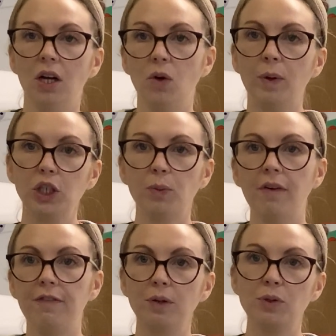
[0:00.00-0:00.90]
which one
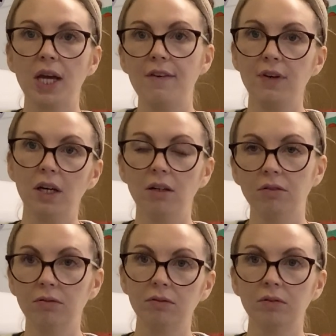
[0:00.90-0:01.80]
feels heavier,
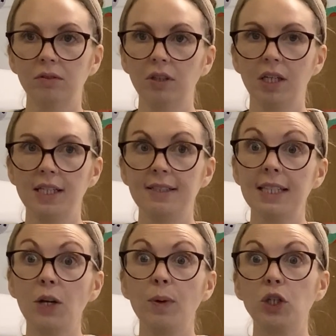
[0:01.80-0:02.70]

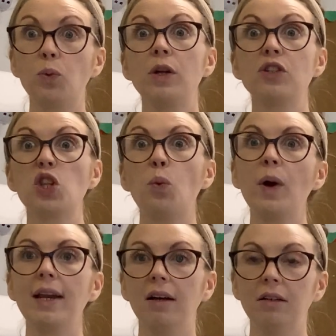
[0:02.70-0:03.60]
see which one's the
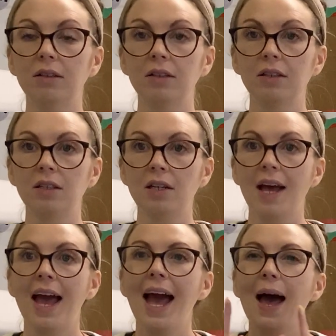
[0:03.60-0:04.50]
winner,
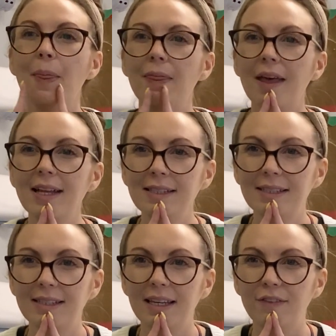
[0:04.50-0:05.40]
and then
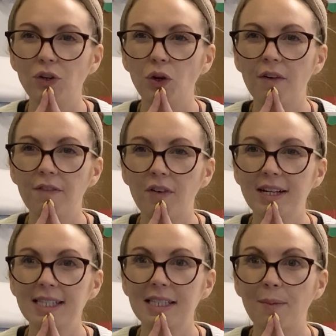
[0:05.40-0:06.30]
see if you can find
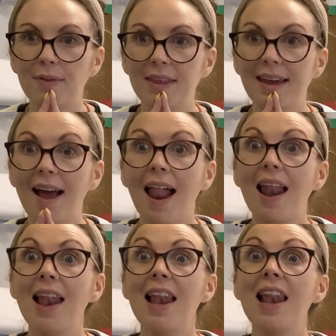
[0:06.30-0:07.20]
something
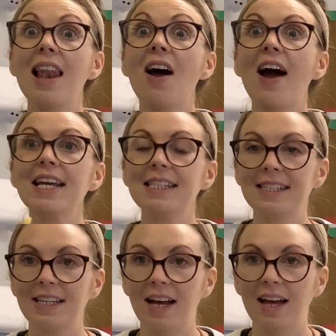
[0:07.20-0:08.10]

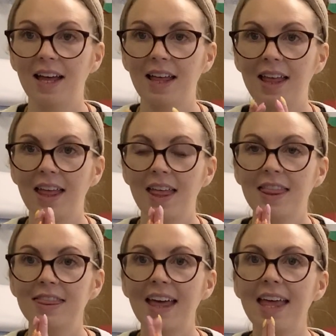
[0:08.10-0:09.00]
lighter
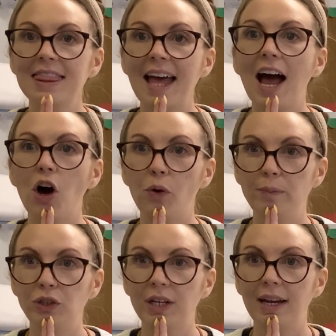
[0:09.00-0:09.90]
than that
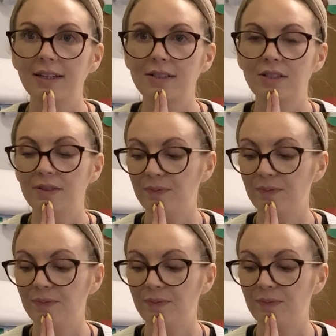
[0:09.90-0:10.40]
object.